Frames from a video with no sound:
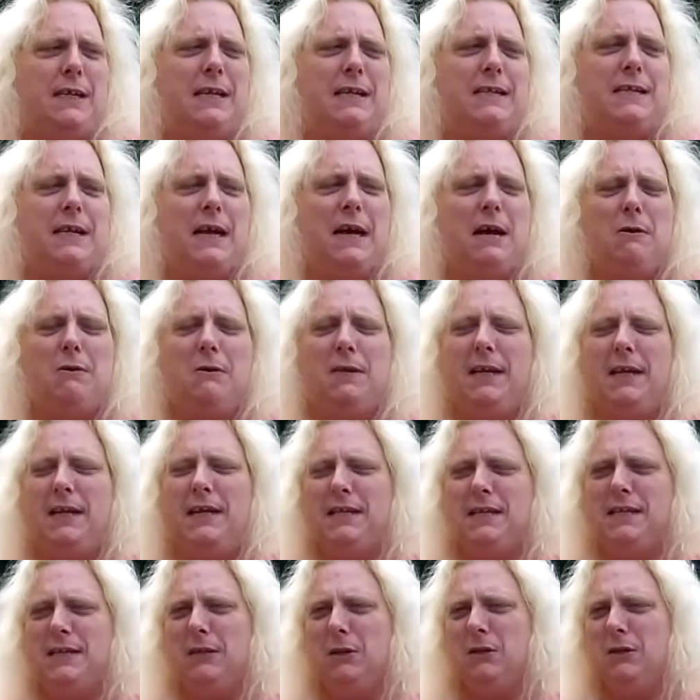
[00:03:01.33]
said, is the
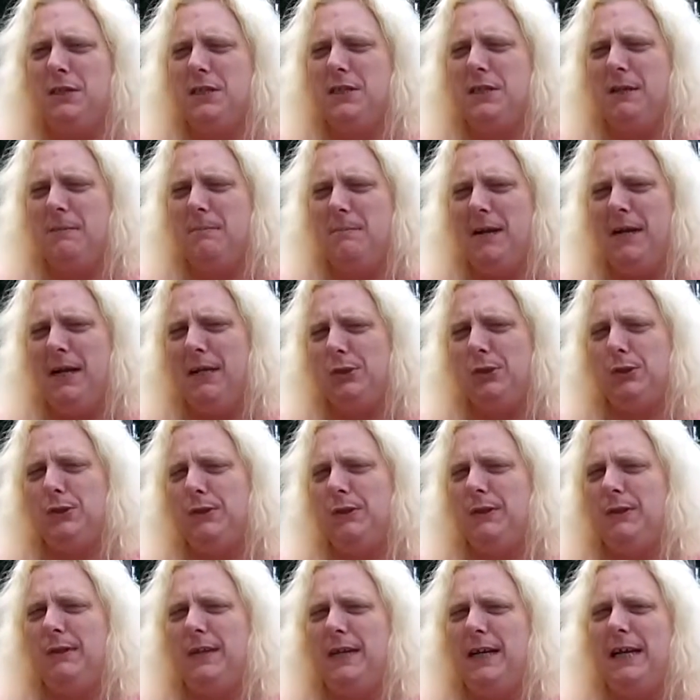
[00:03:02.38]
holidays and also the
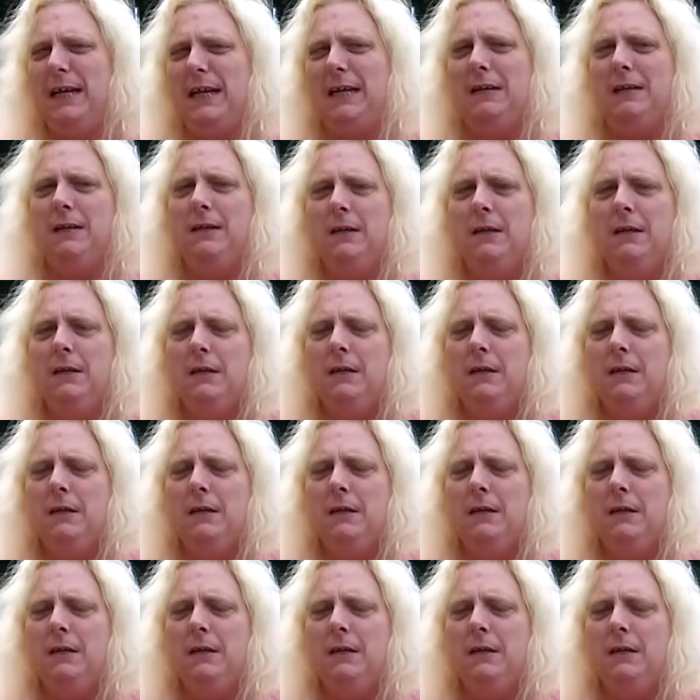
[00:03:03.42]
magic of the land.